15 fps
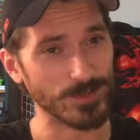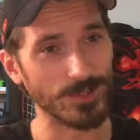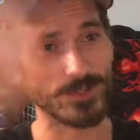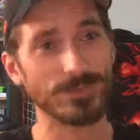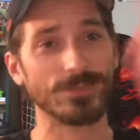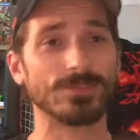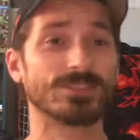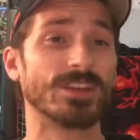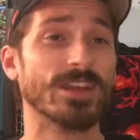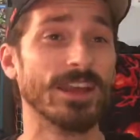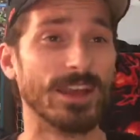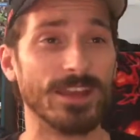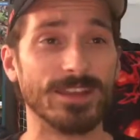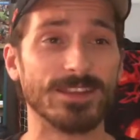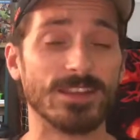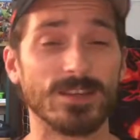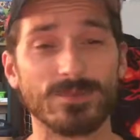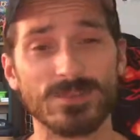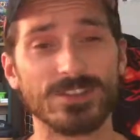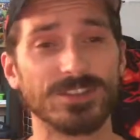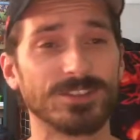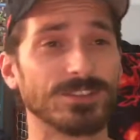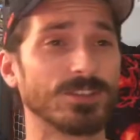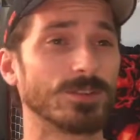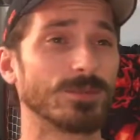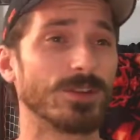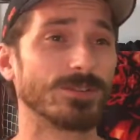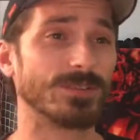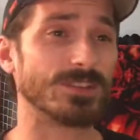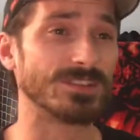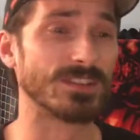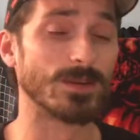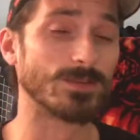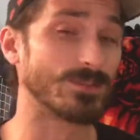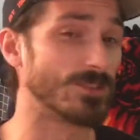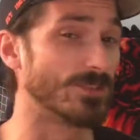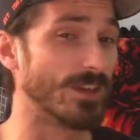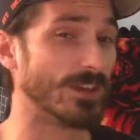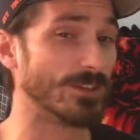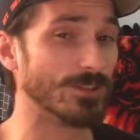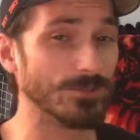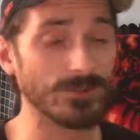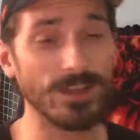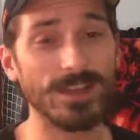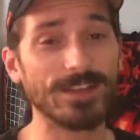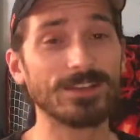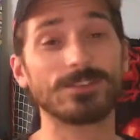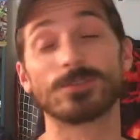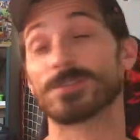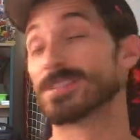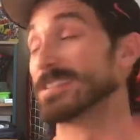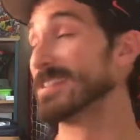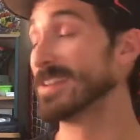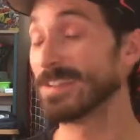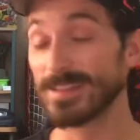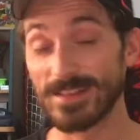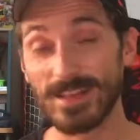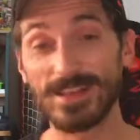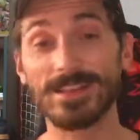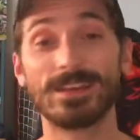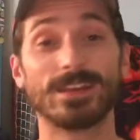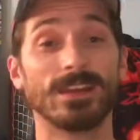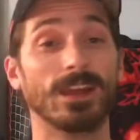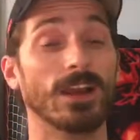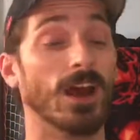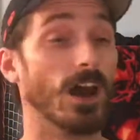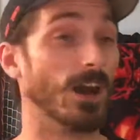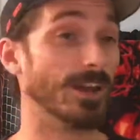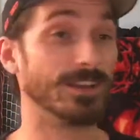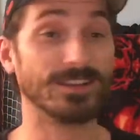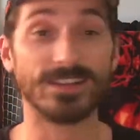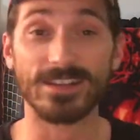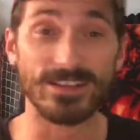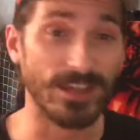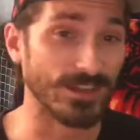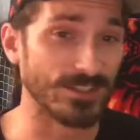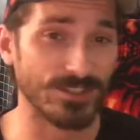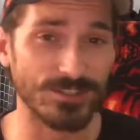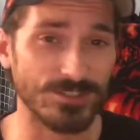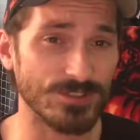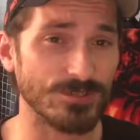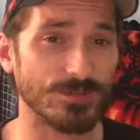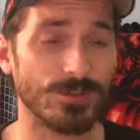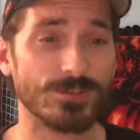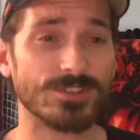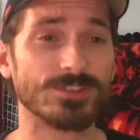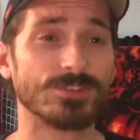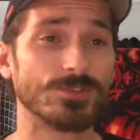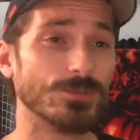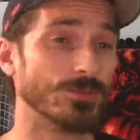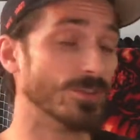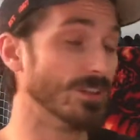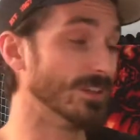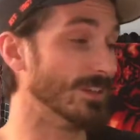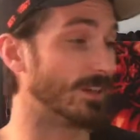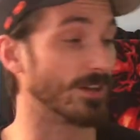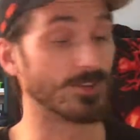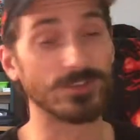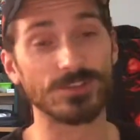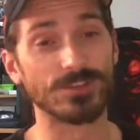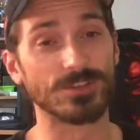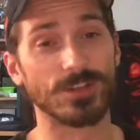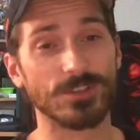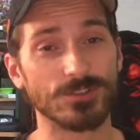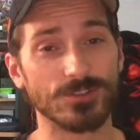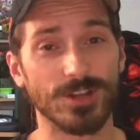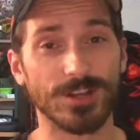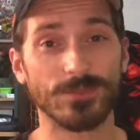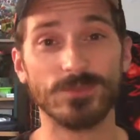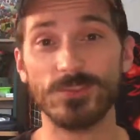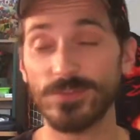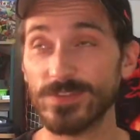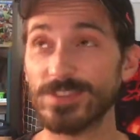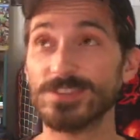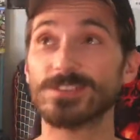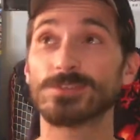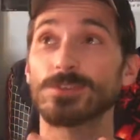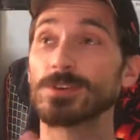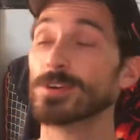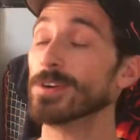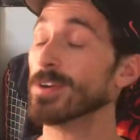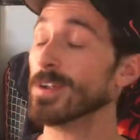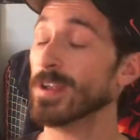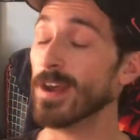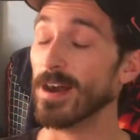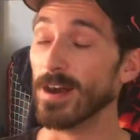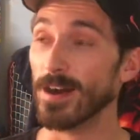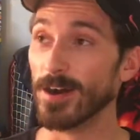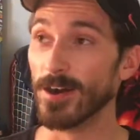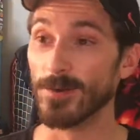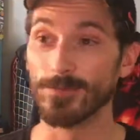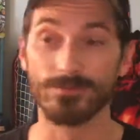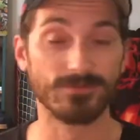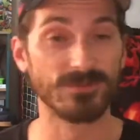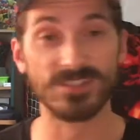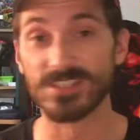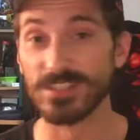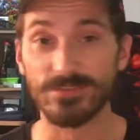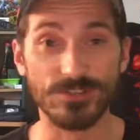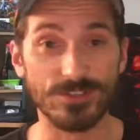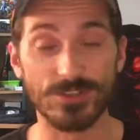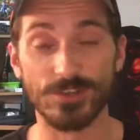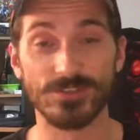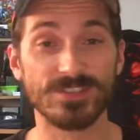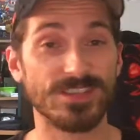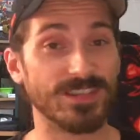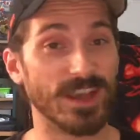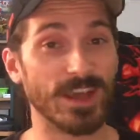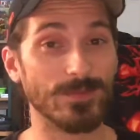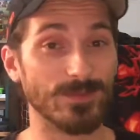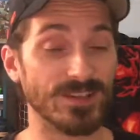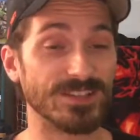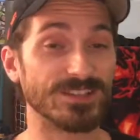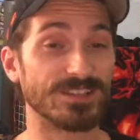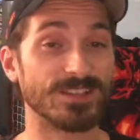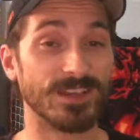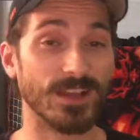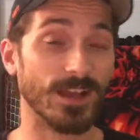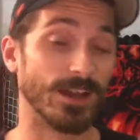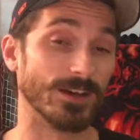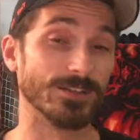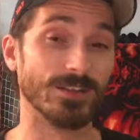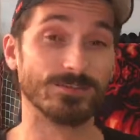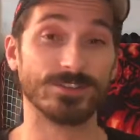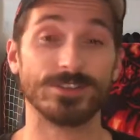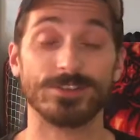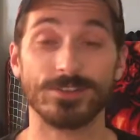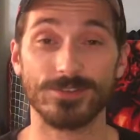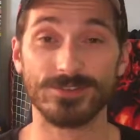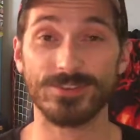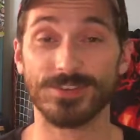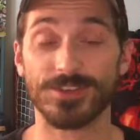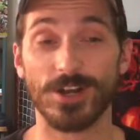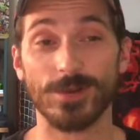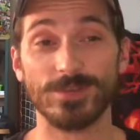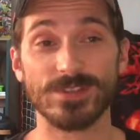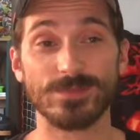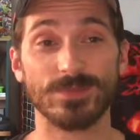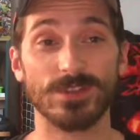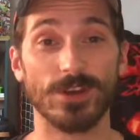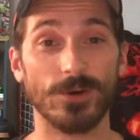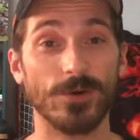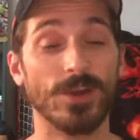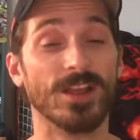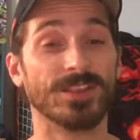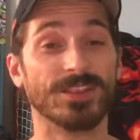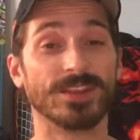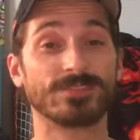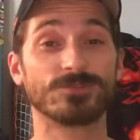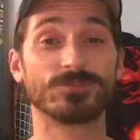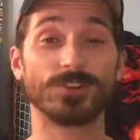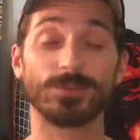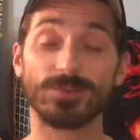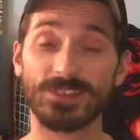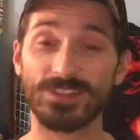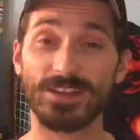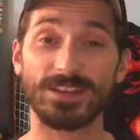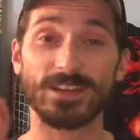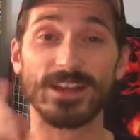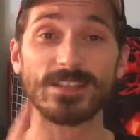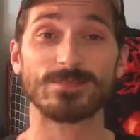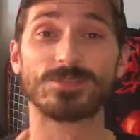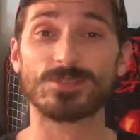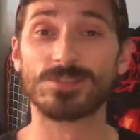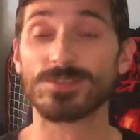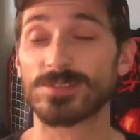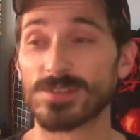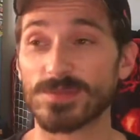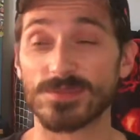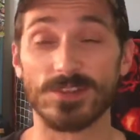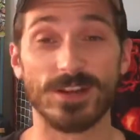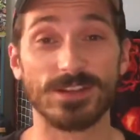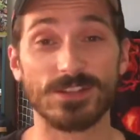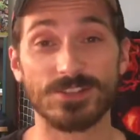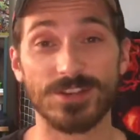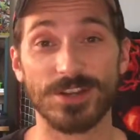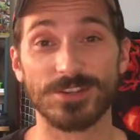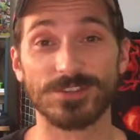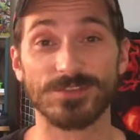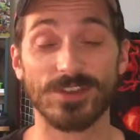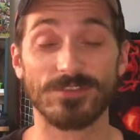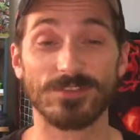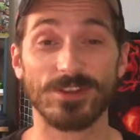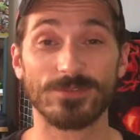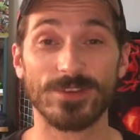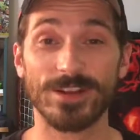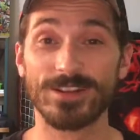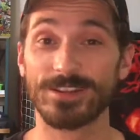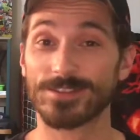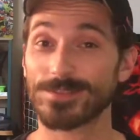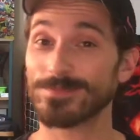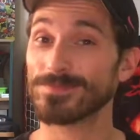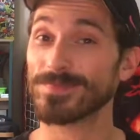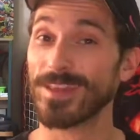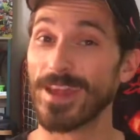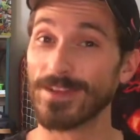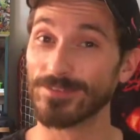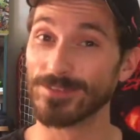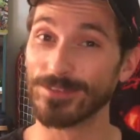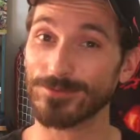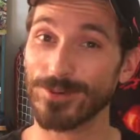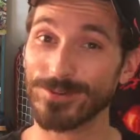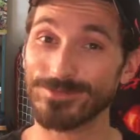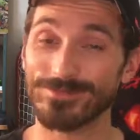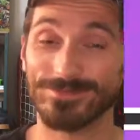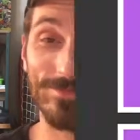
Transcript: below if there's anything in particular about this episode that you liked or didn't like, any connections you noticed to the other Star Trek movies or TV shows that I missed. I'd love to hear those in the comments below. Thanks for joining me today, guys. Be sure to subscribe to the channel if you haven't already, and have a good one.